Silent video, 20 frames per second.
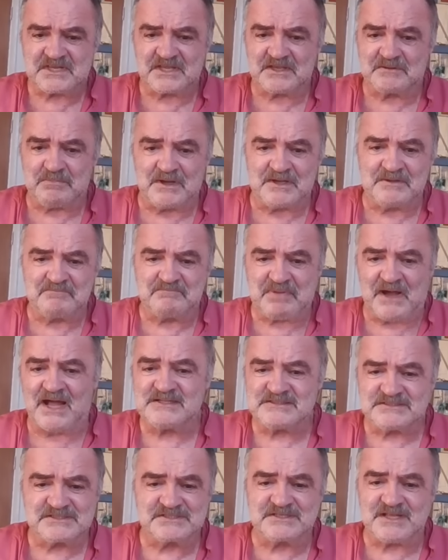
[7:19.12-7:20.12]
take my
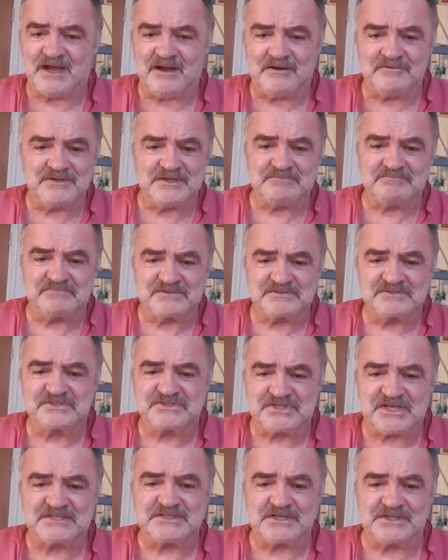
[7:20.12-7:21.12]
pants down and
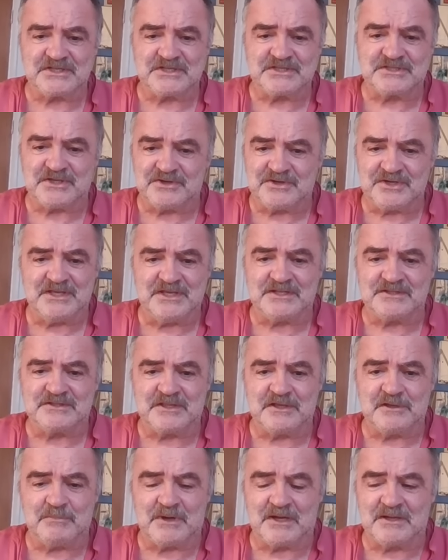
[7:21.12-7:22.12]
sit on a dunny
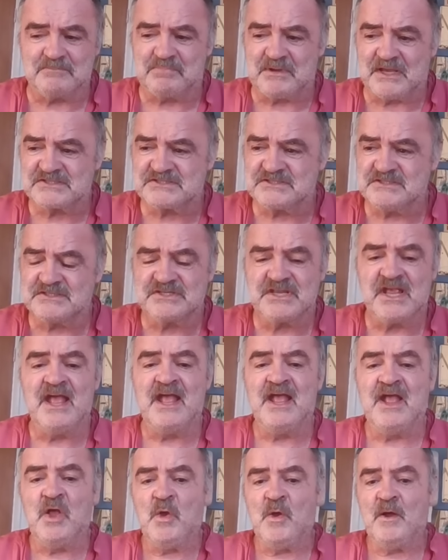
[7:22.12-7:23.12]
and do my business,
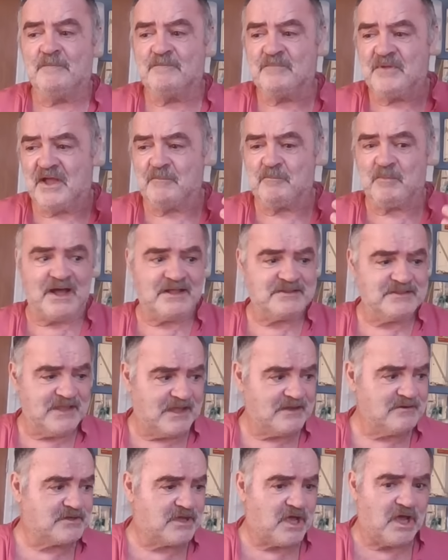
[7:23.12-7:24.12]

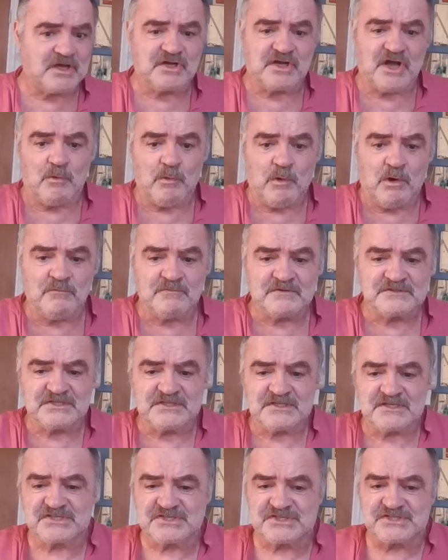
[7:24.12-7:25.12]
and then go over
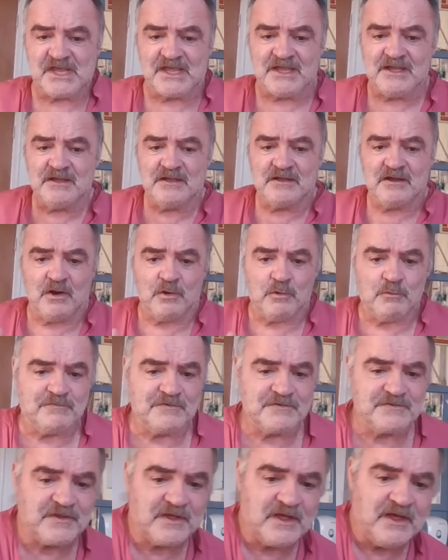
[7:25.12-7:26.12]
to the sink
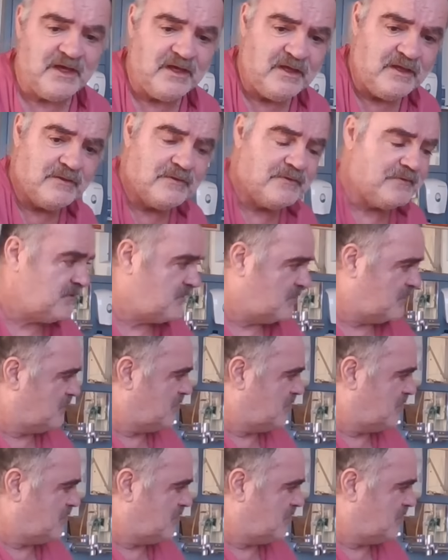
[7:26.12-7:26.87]
over there.